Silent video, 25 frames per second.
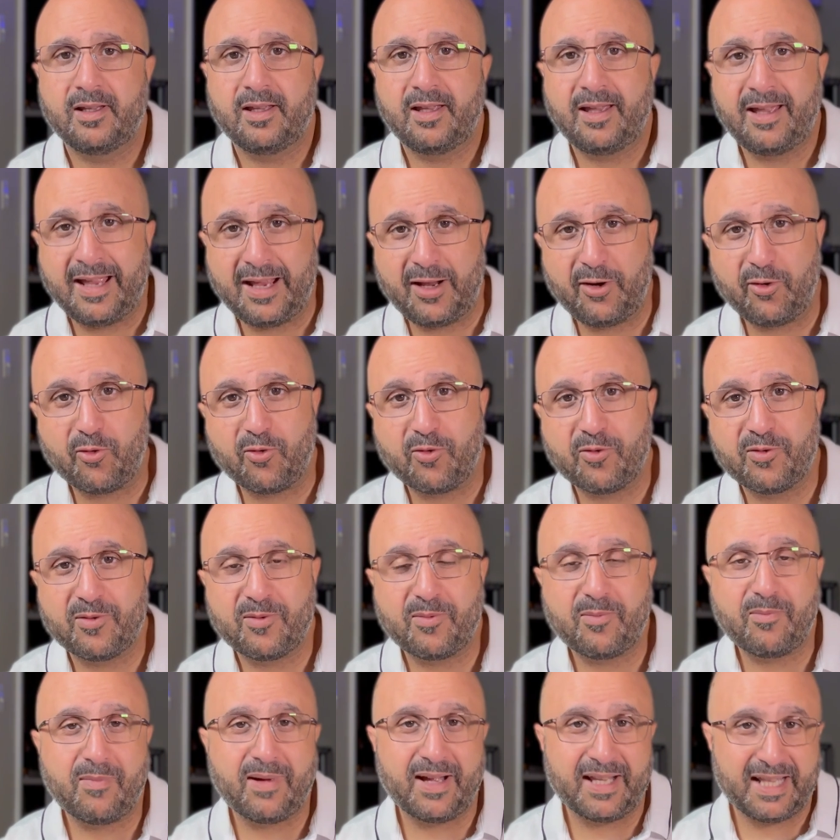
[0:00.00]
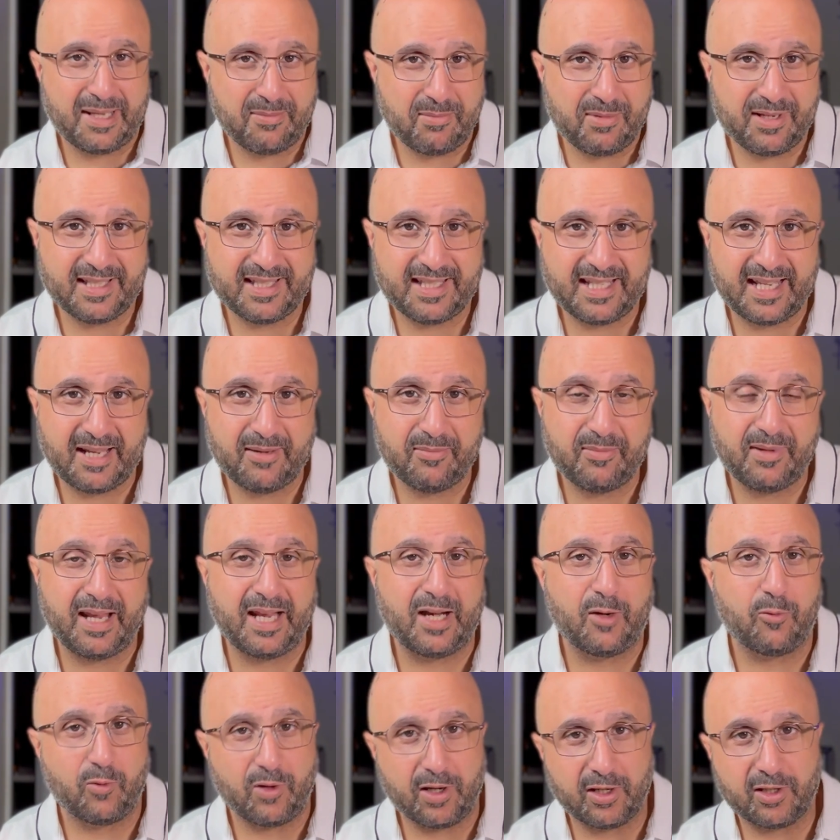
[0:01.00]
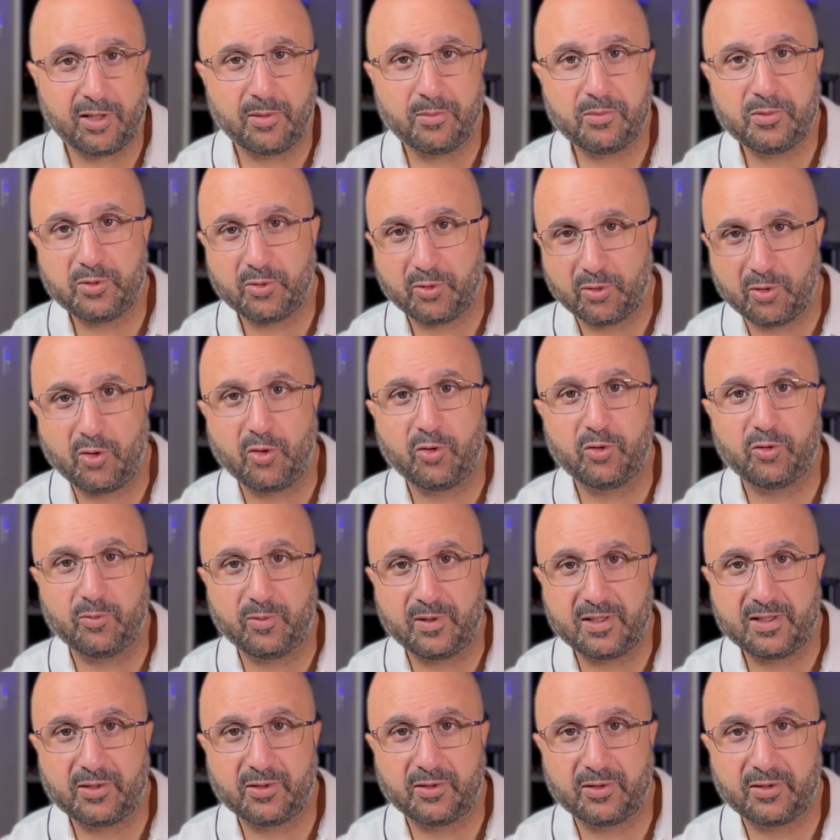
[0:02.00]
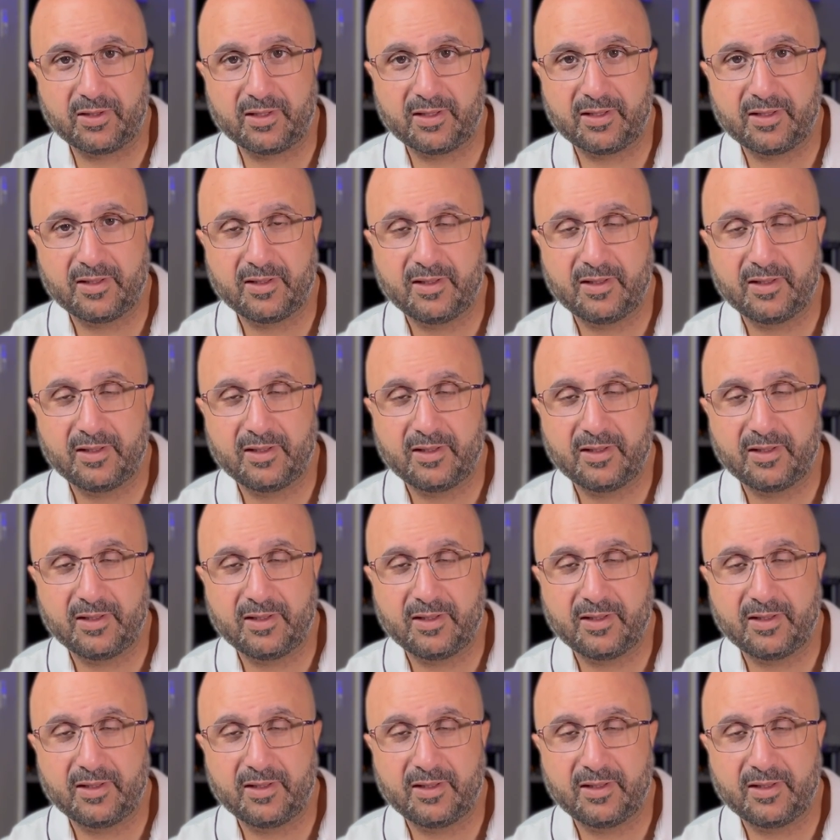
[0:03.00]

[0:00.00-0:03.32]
Hello, my name is Sam and welcome to Code Wizard.